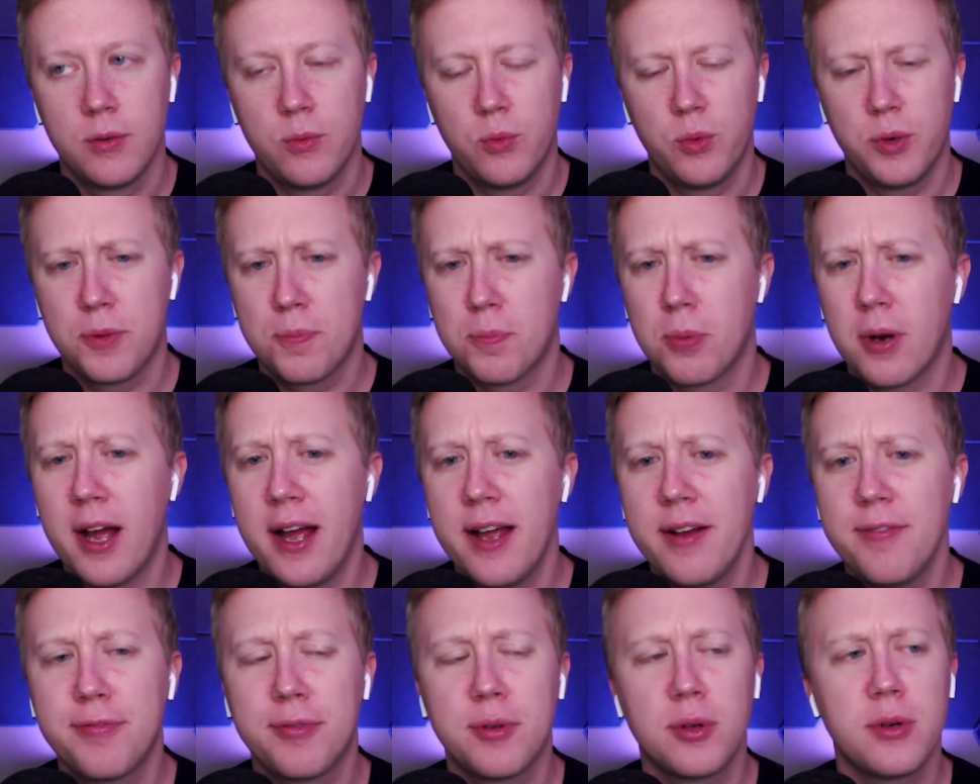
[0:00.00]
With
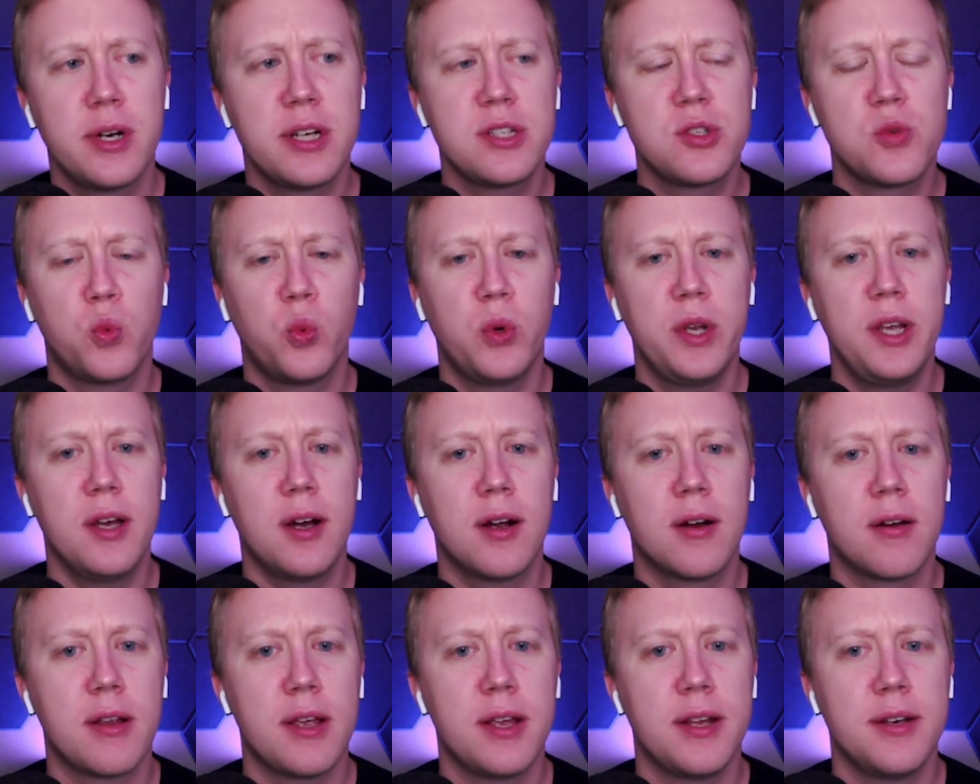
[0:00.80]
Brian Flores, we
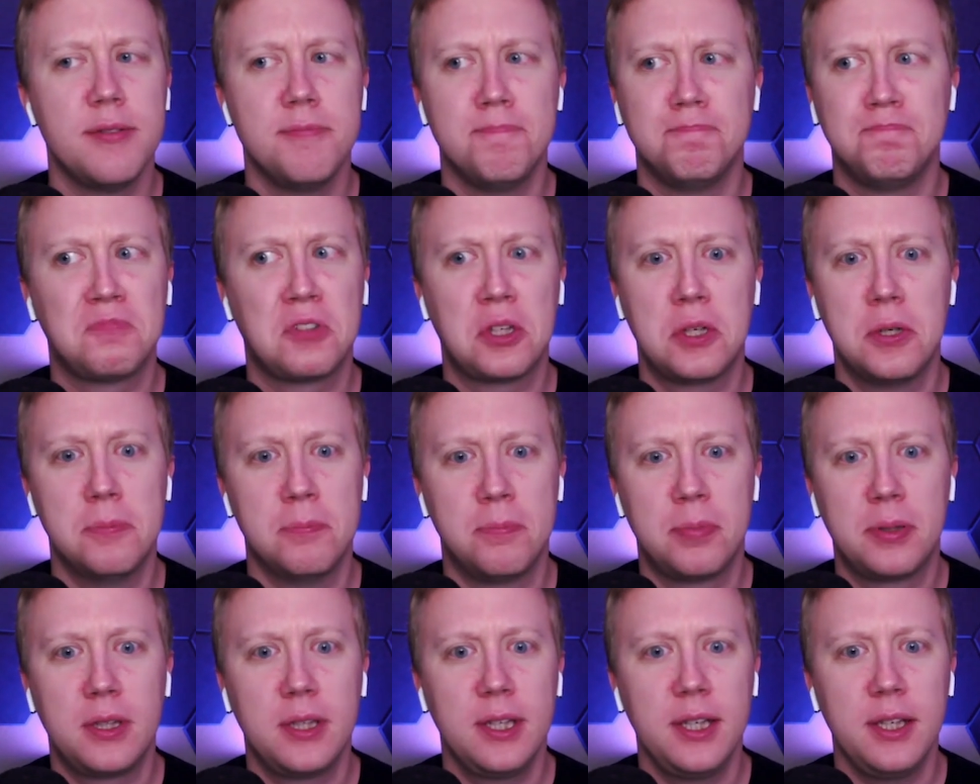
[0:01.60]
are in
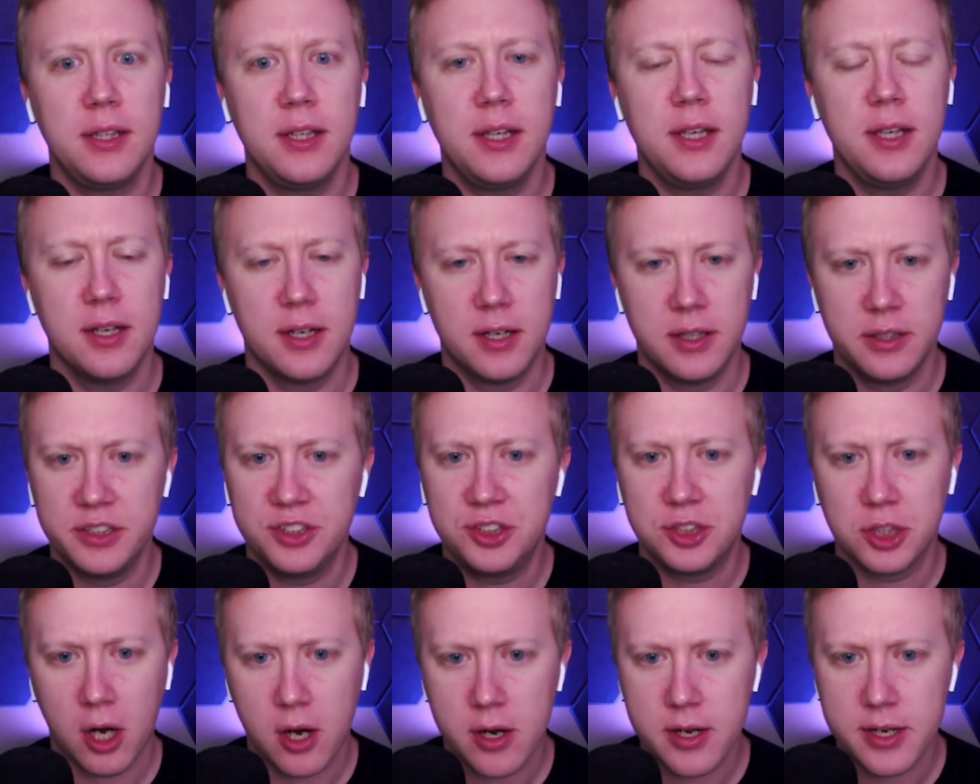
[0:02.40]
completely
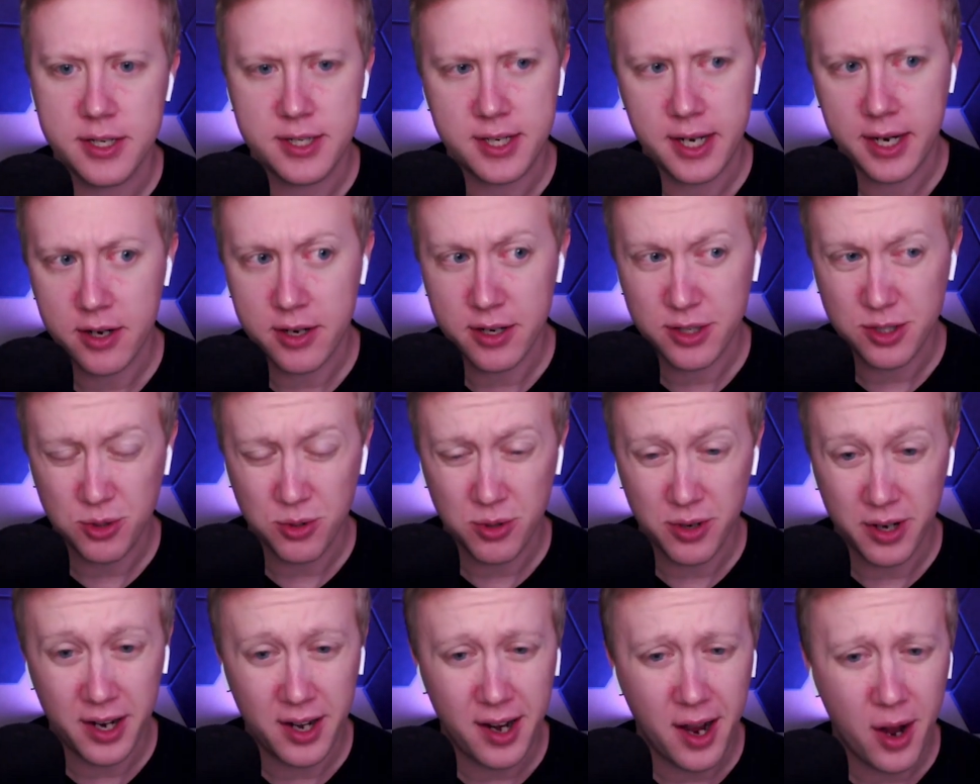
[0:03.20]
uncharted
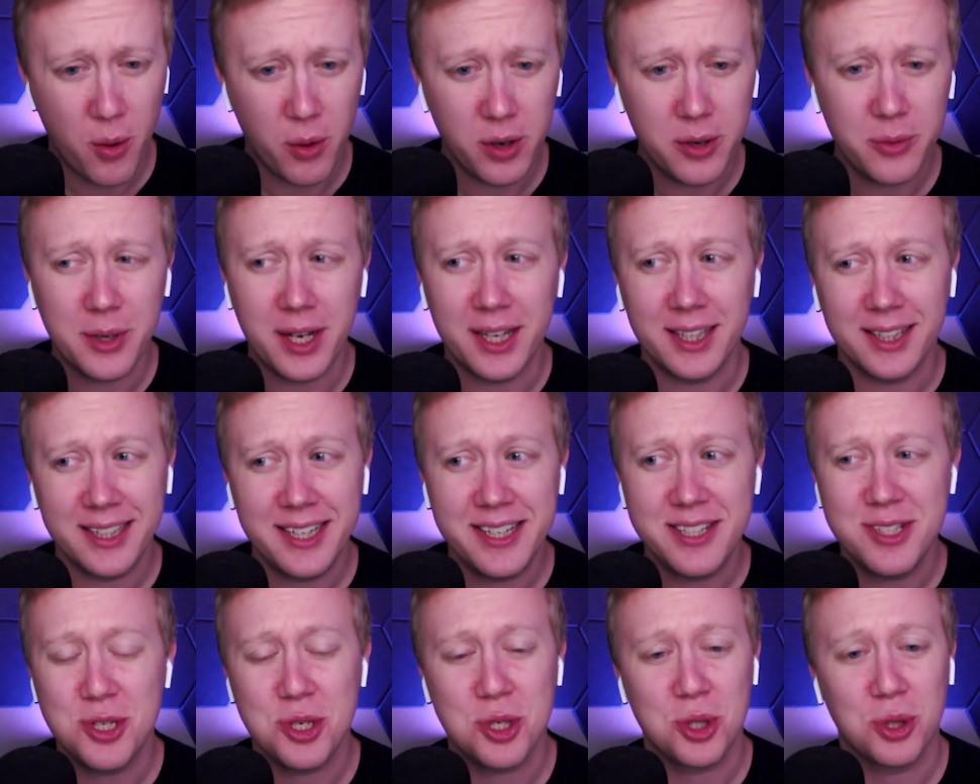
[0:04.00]
territory, and I want to at
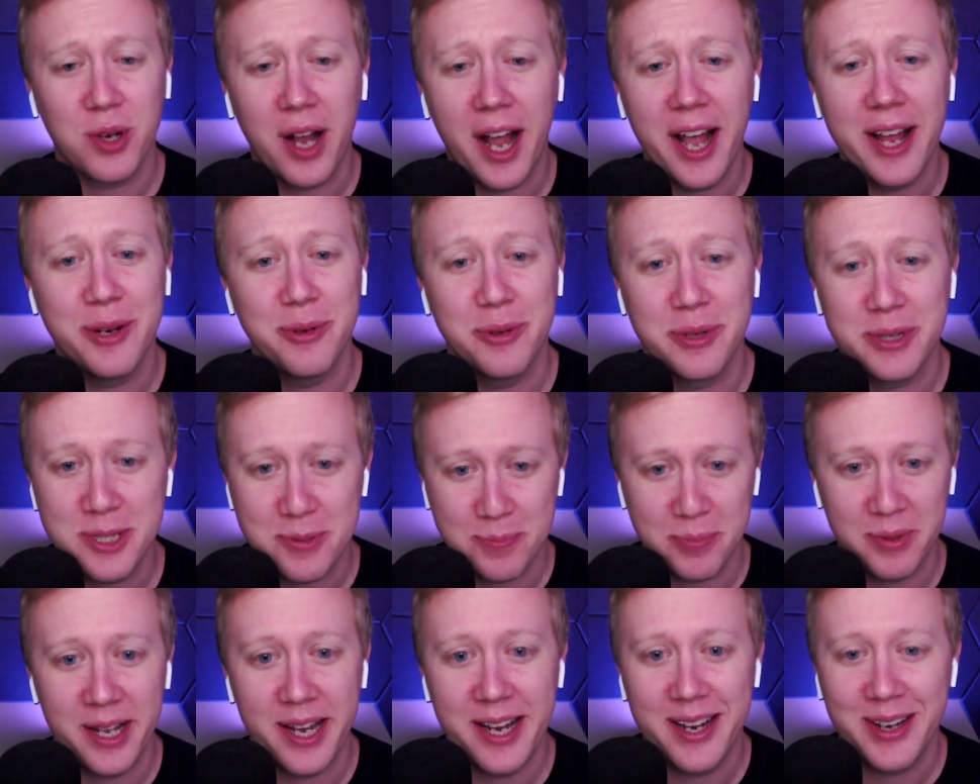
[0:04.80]
least try to
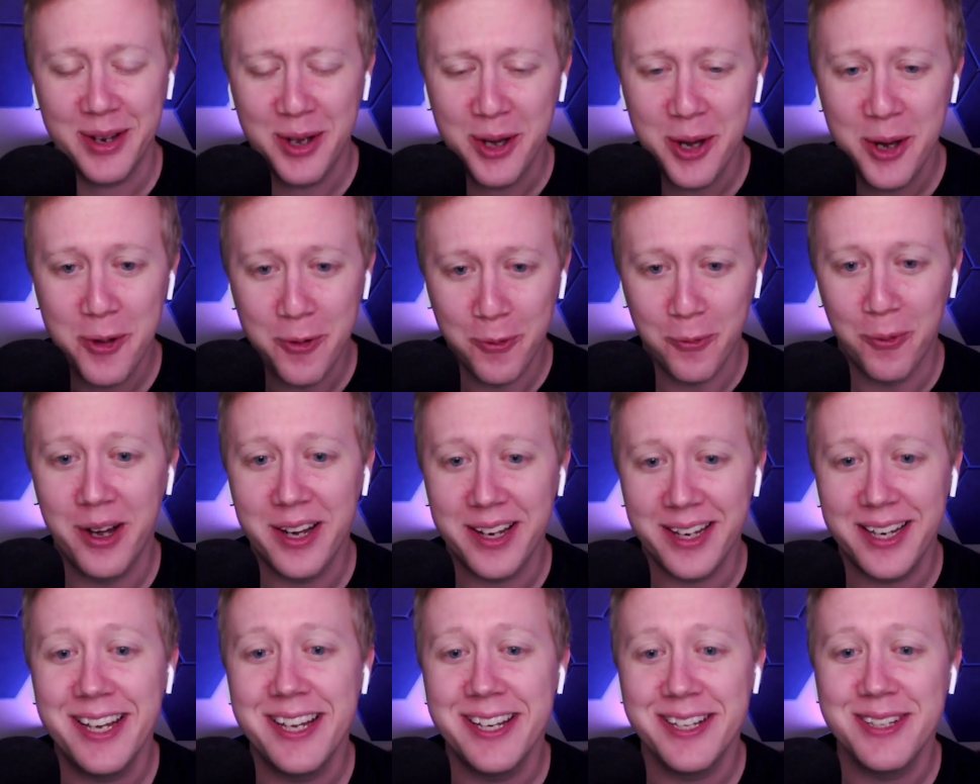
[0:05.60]
explain
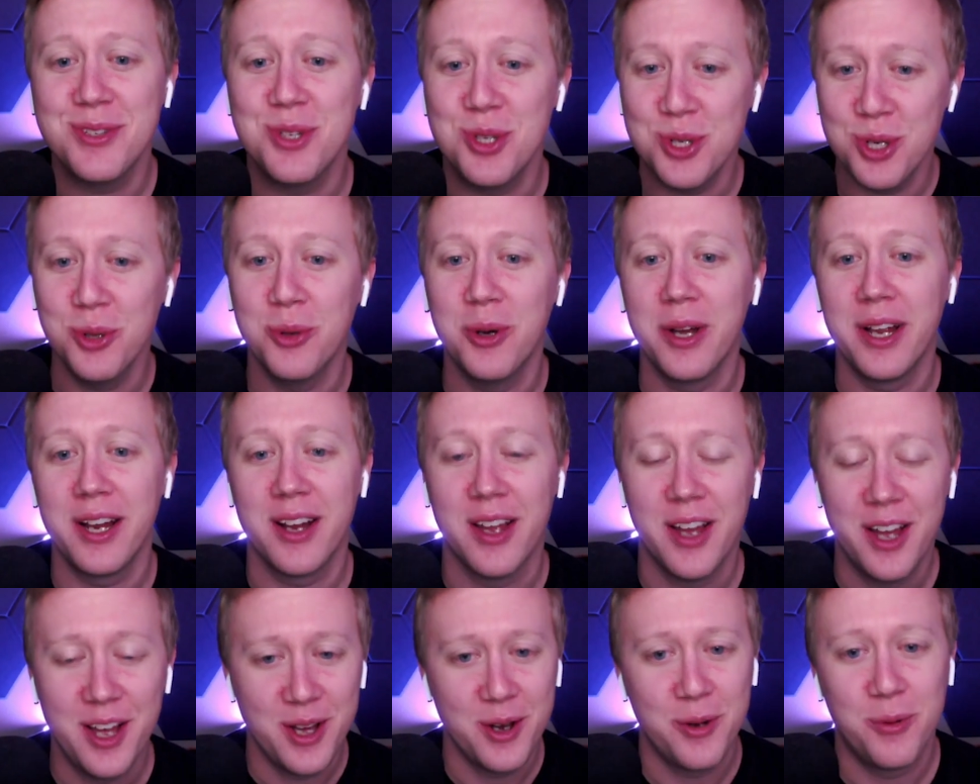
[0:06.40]
what he is
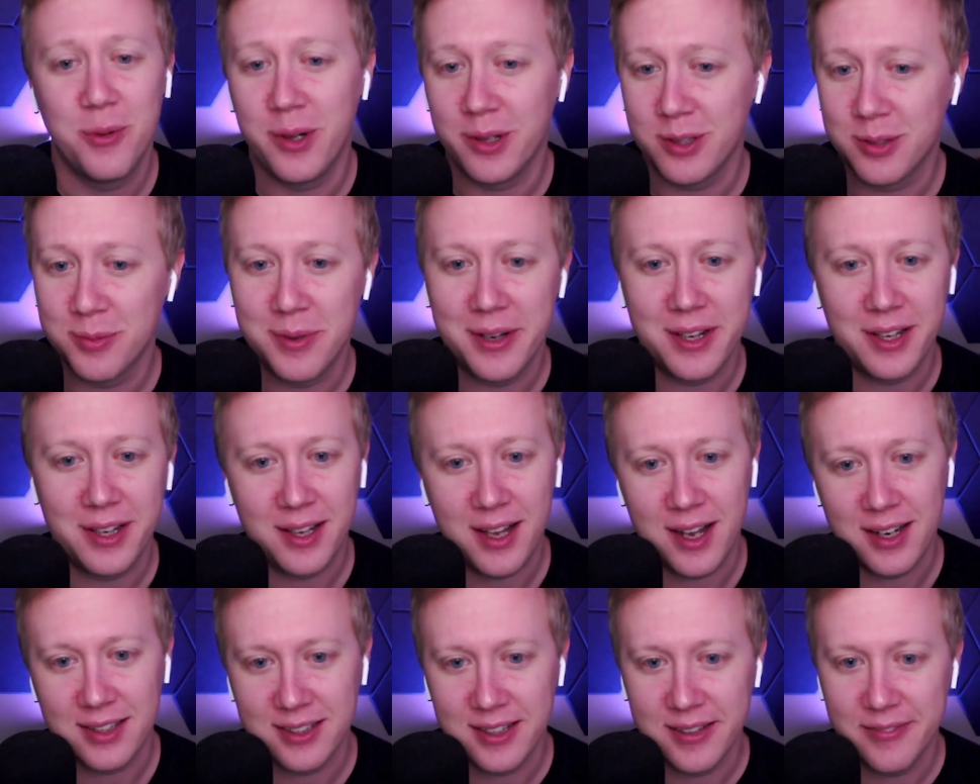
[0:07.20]
doing. Welcome to the
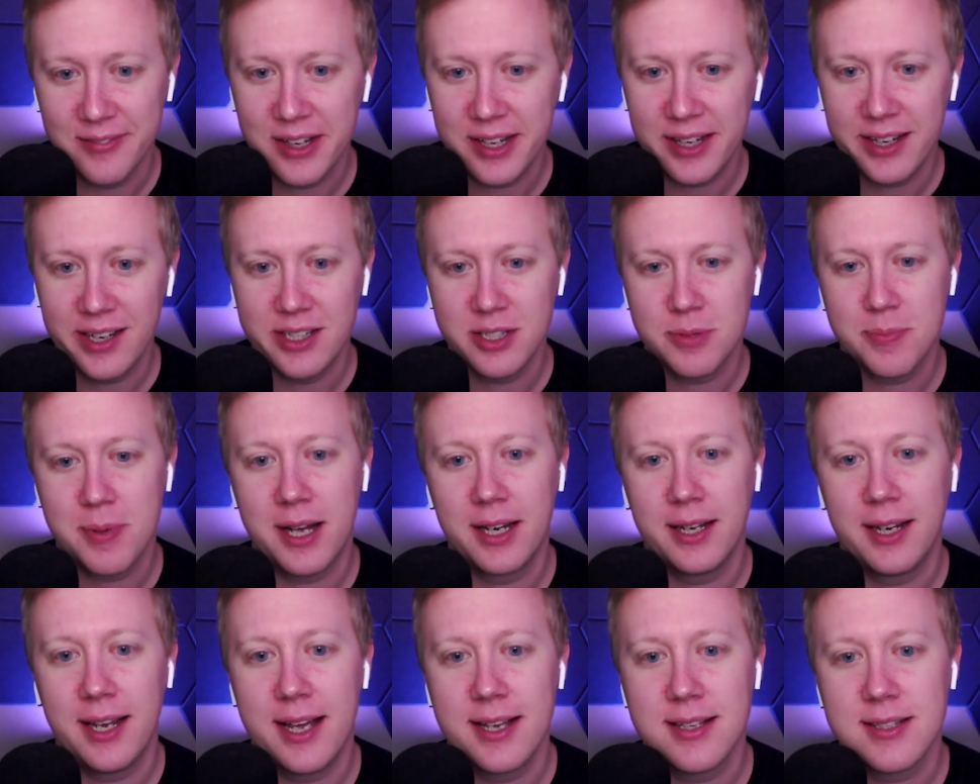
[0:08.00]
Locked On Vikings
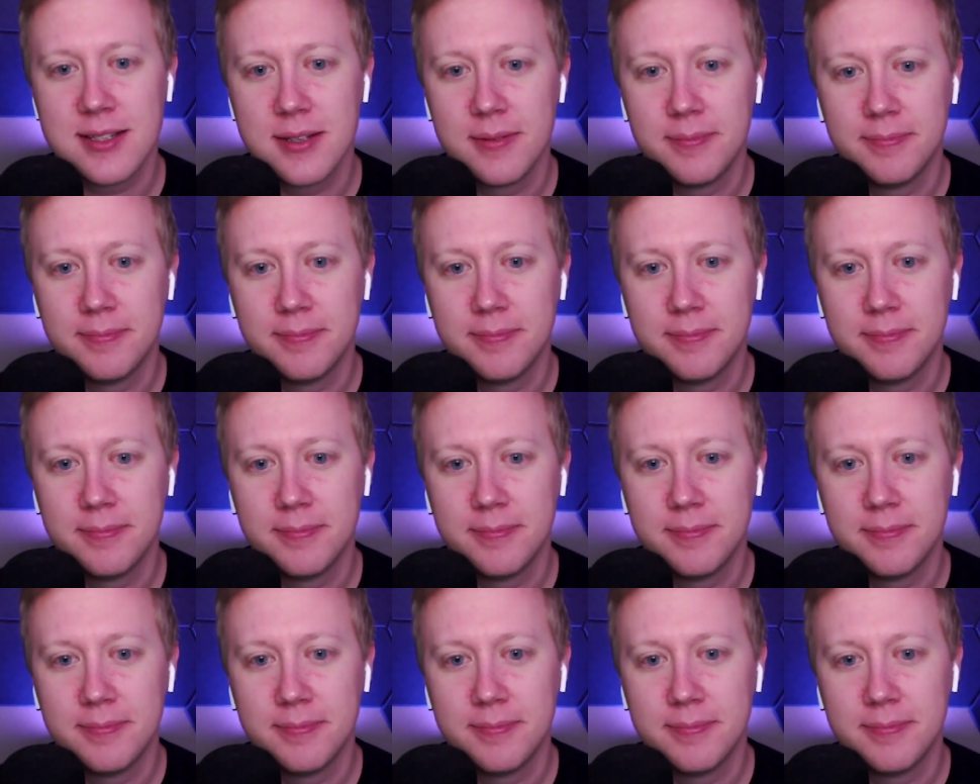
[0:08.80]
podcast.